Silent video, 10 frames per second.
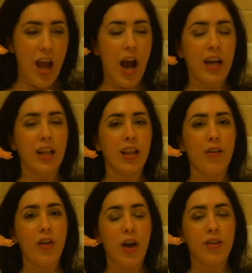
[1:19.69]
And I
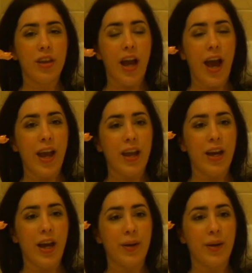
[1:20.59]
love how the guy